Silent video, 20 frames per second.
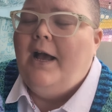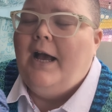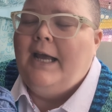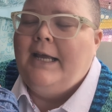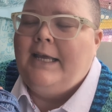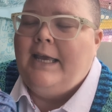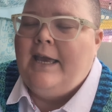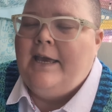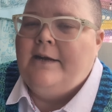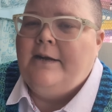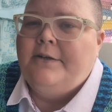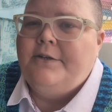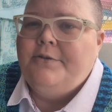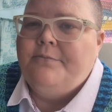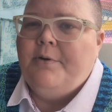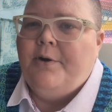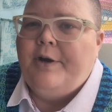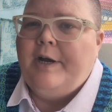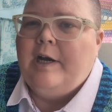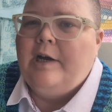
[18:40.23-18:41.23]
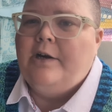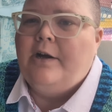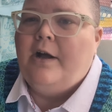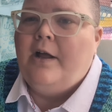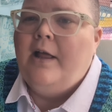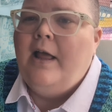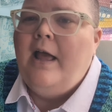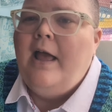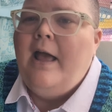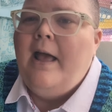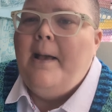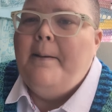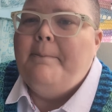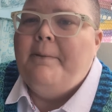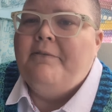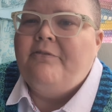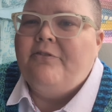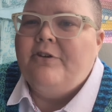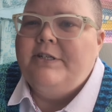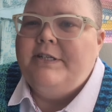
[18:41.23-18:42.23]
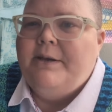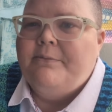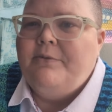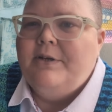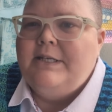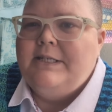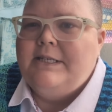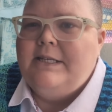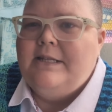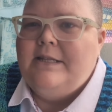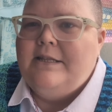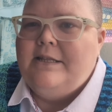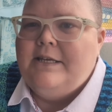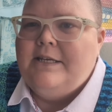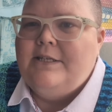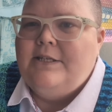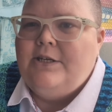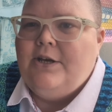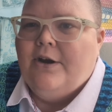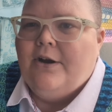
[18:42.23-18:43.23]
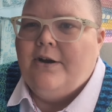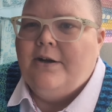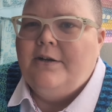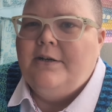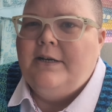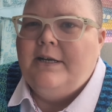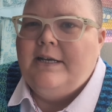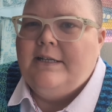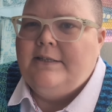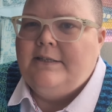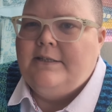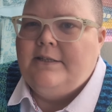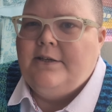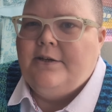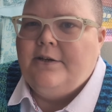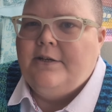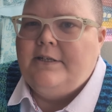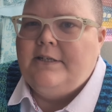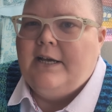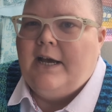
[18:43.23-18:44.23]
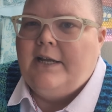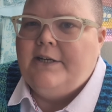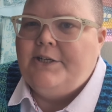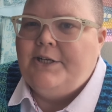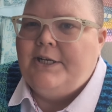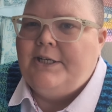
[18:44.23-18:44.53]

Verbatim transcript: I cannot do mohair at all. But for some reason, this yarn, it's the good touch.